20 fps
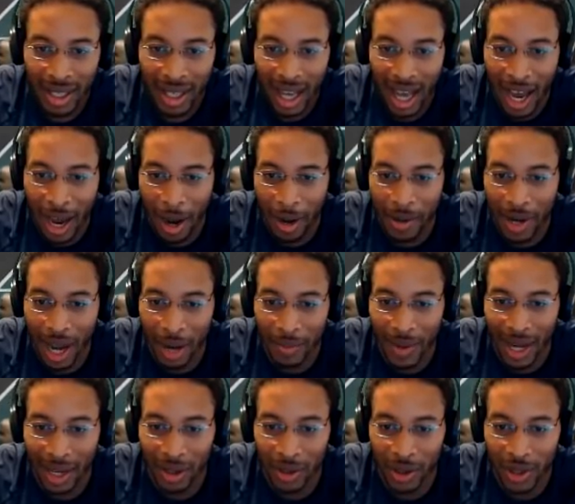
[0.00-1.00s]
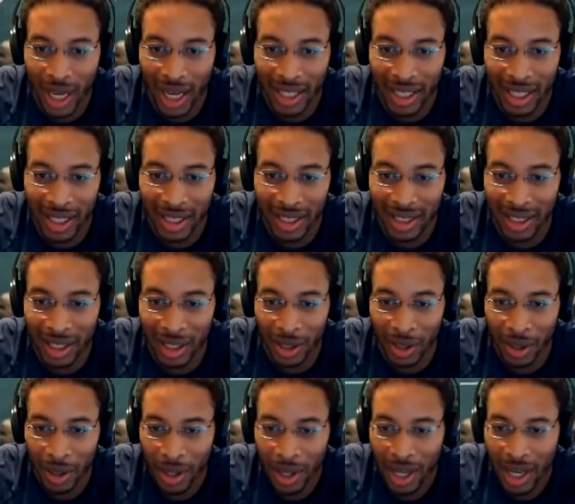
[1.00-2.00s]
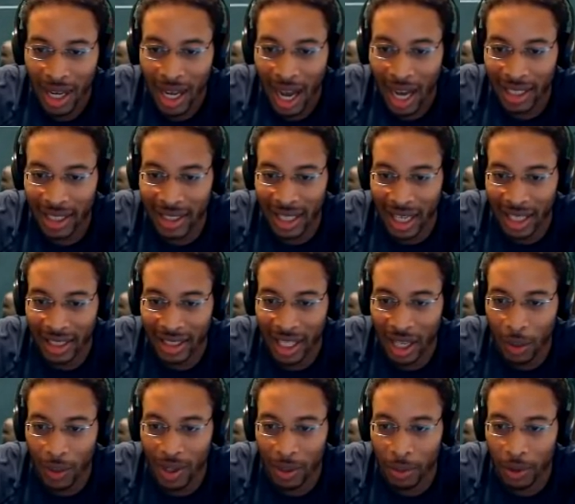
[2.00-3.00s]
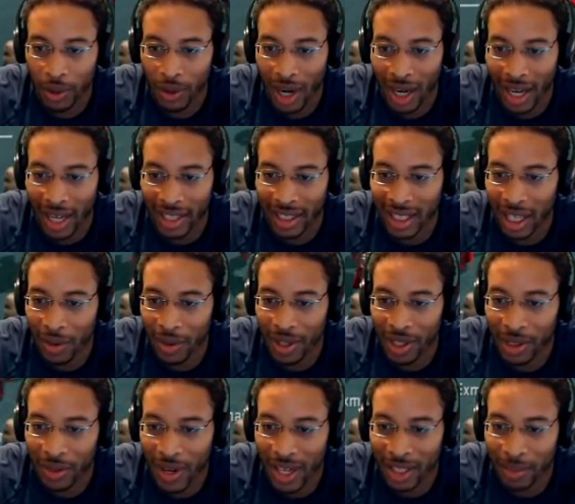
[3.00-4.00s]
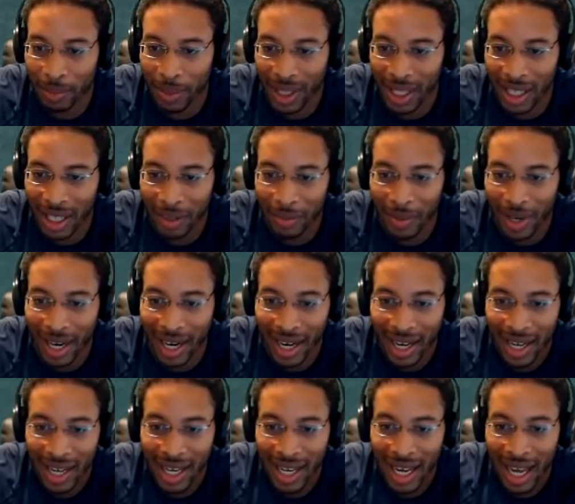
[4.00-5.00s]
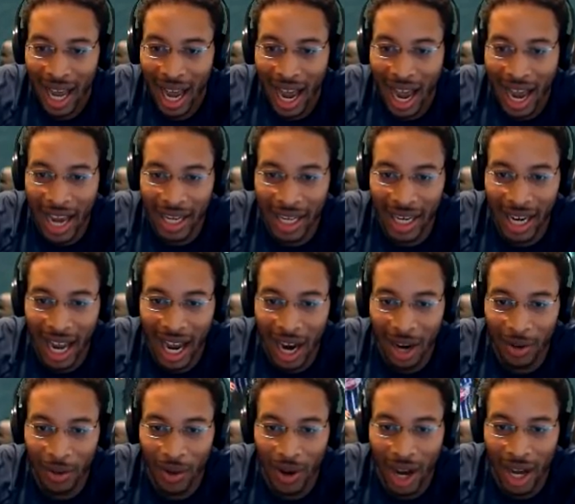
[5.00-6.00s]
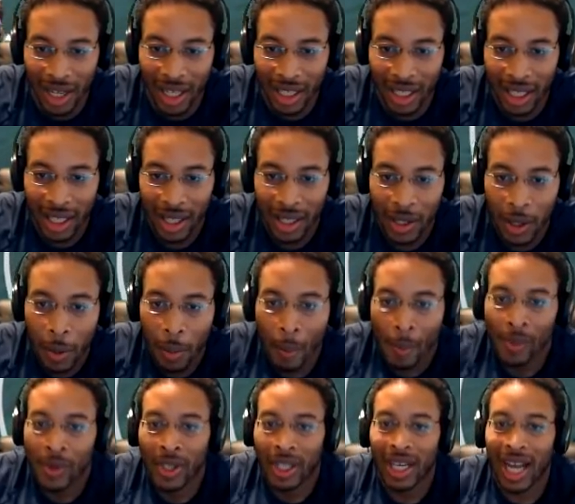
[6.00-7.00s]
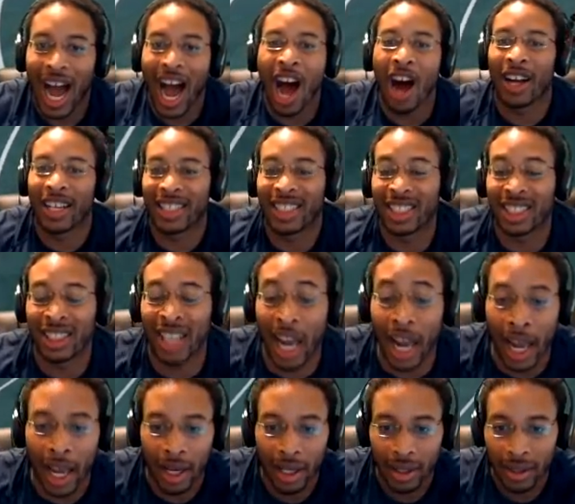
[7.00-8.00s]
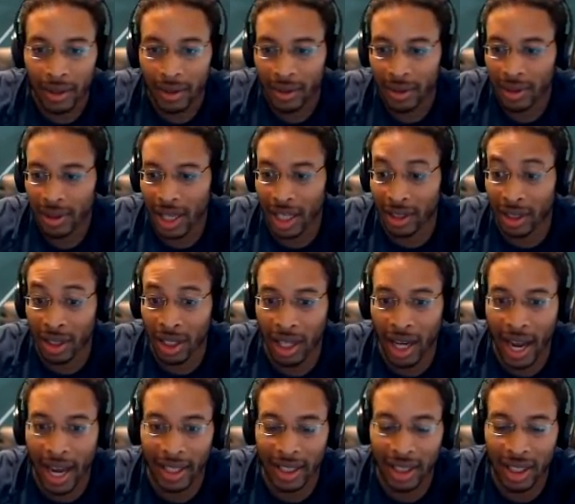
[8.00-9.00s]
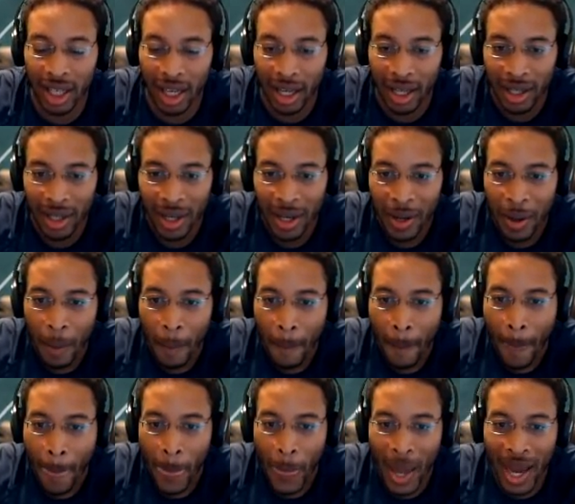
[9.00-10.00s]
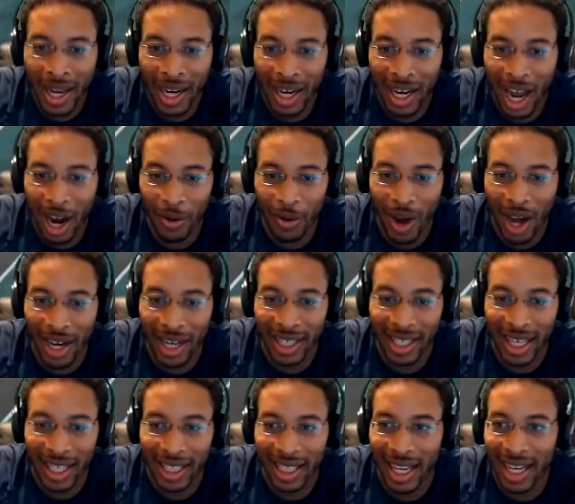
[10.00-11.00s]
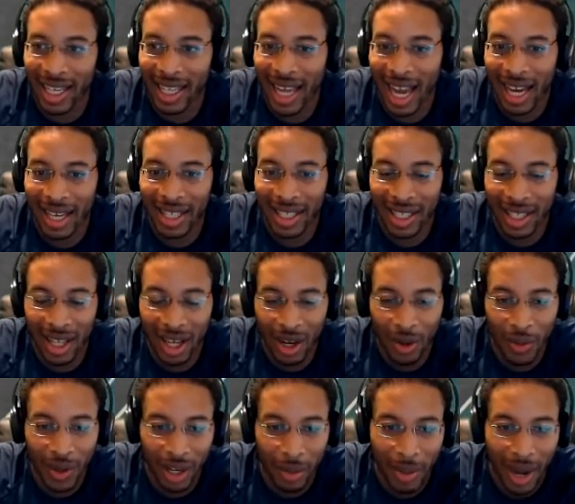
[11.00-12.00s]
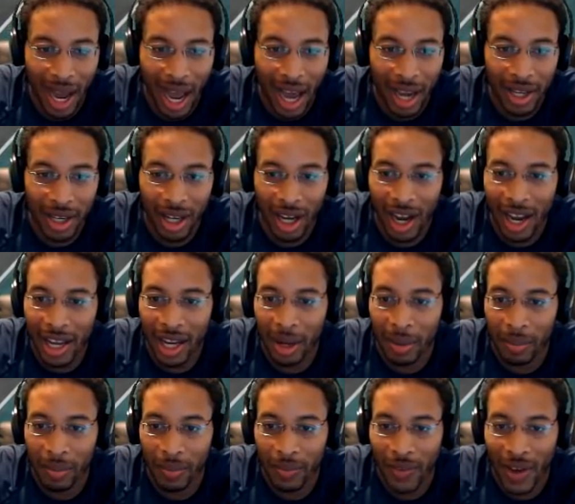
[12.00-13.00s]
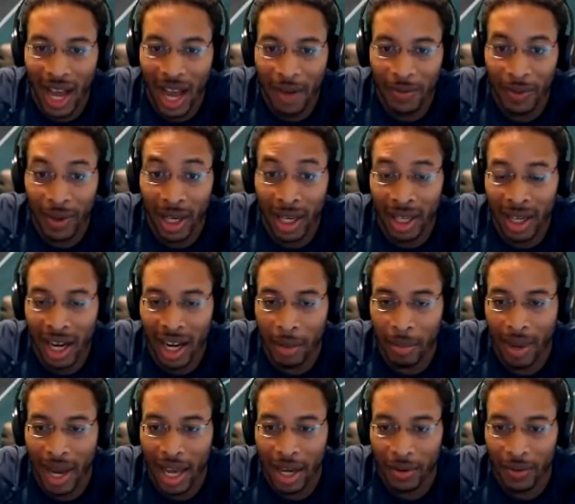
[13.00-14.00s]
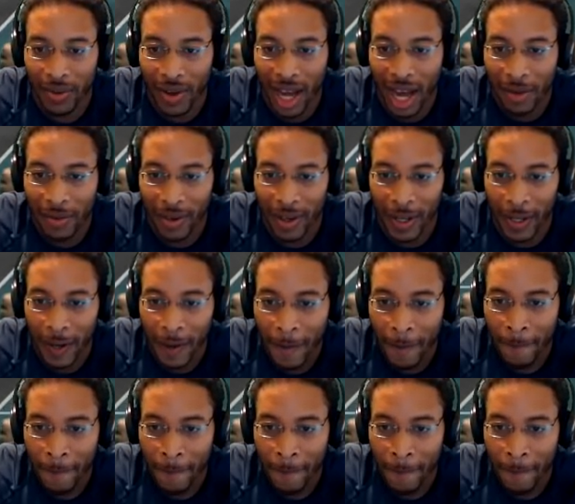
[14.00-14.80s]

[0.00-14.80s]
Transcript: Alright, no, I'm not gonna try to get the steal. I just gotta stay with the I gotta stay with the stretch big, man. Ain't it ironic? Oh shit! That's a good ass cut. Ain't it ironic that they got the uh what am I here? I am five for eight. I ain't mad at five for eight.